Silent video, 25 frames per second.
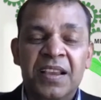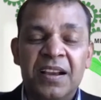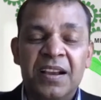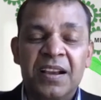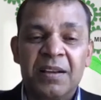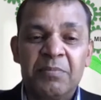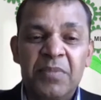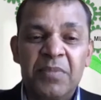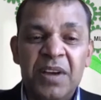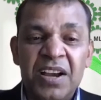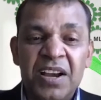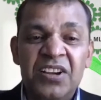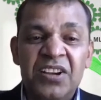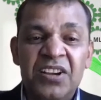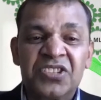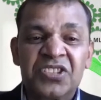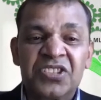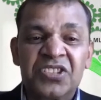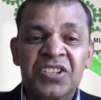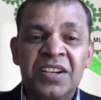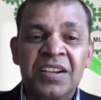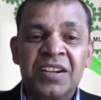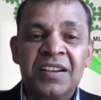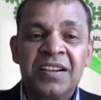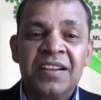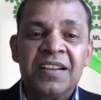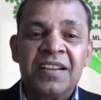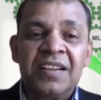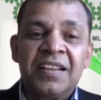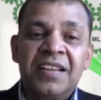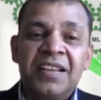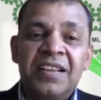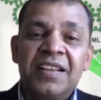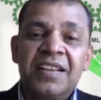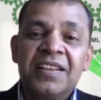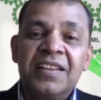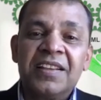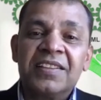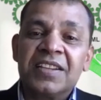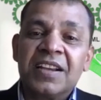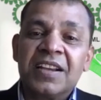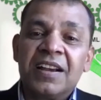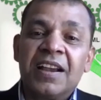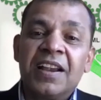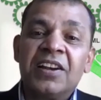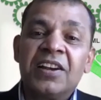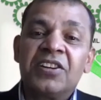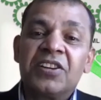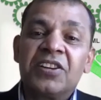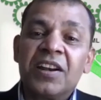much is
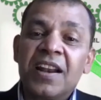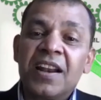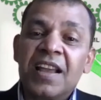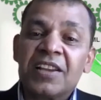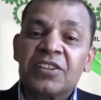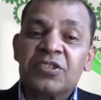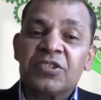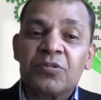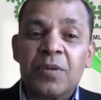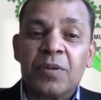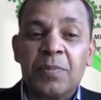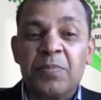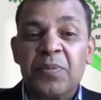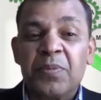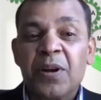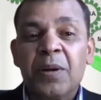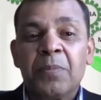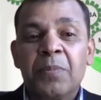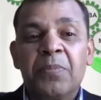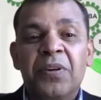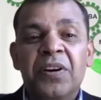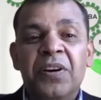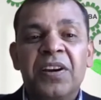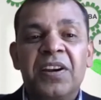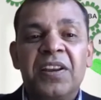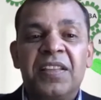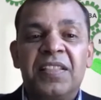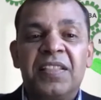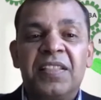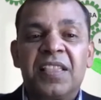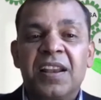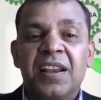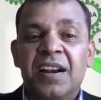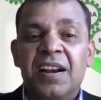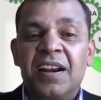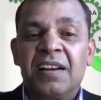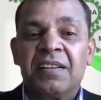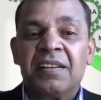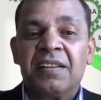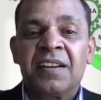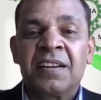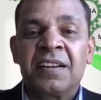intellectual property threat,